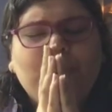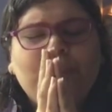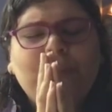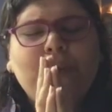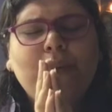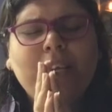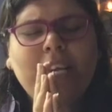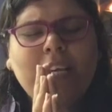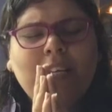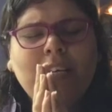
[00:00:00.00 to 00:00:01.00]

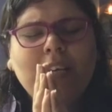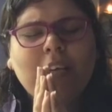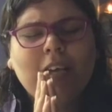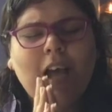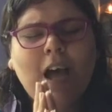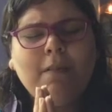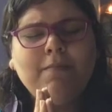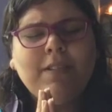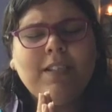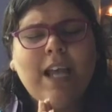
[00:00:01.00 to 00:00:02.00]
slowly
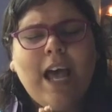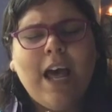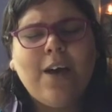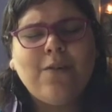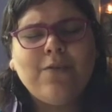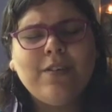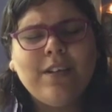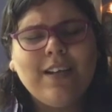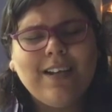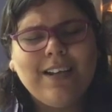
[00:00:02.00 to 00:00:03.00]
comes down
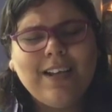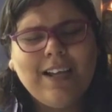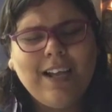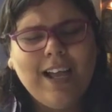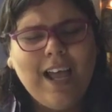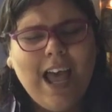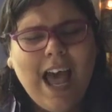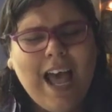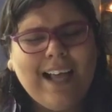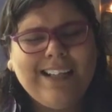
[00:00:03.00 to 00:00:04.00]

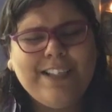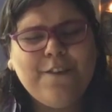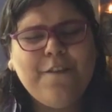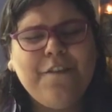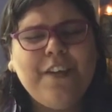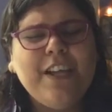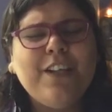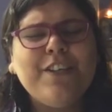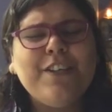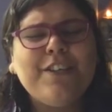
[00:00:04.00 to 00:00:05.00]
as you
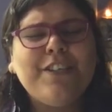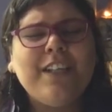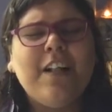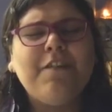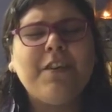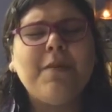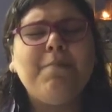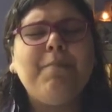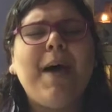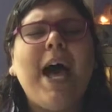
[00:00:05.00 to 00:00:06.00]
feel yourself come
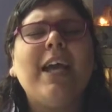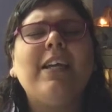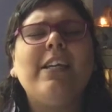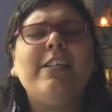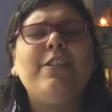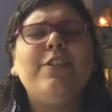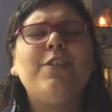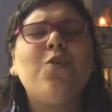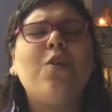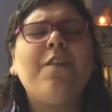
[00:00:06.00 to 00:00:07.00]
back into
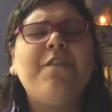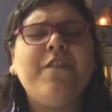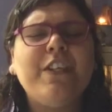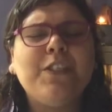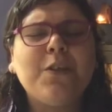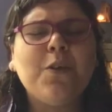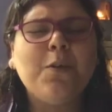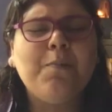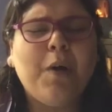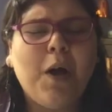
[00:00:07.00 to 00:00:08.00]
your physical
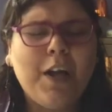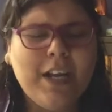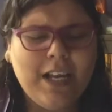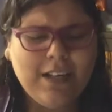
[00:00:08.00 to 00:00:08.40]
body.